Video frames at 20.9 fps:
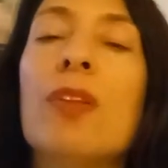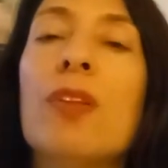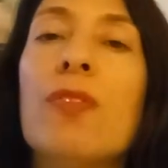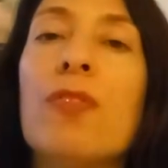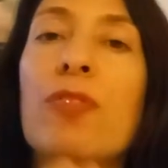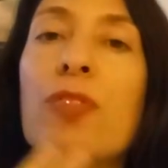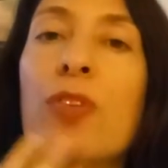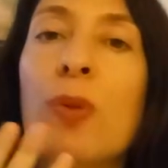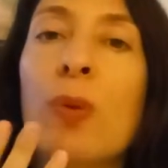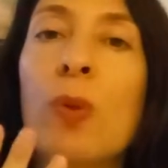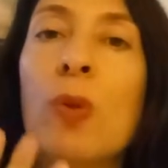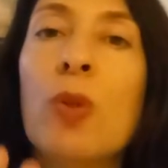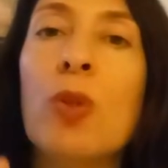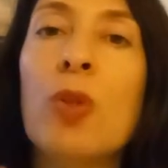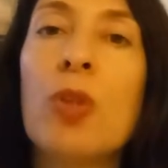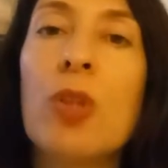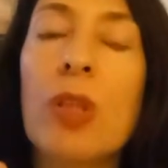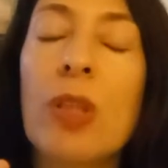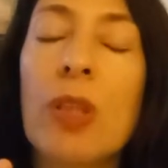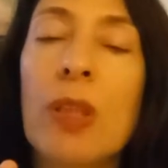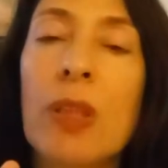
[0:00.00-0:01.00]
if you
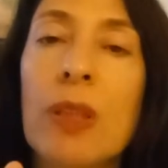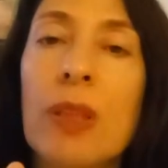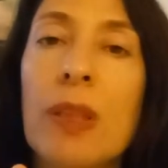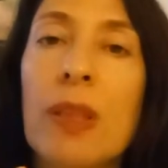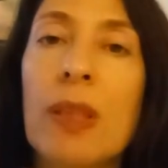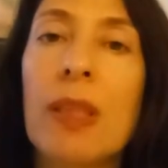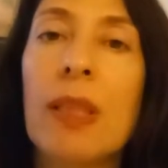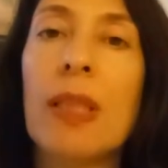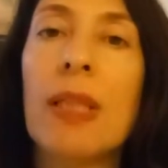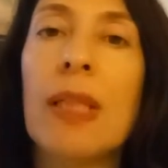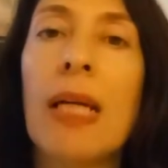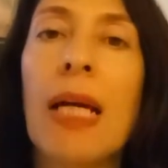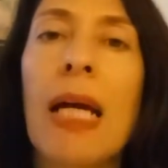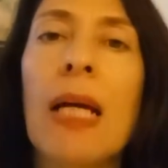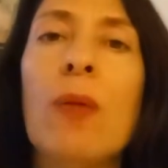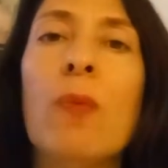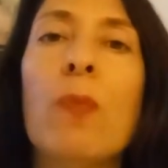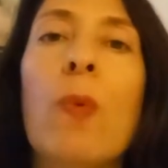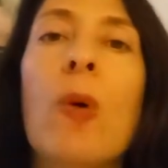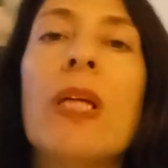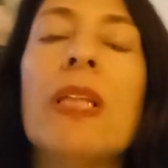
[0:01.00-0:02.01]
look
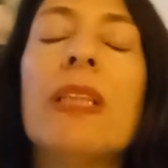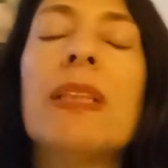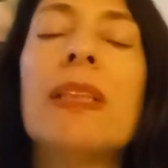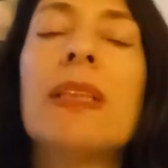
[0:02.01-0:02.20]
at what is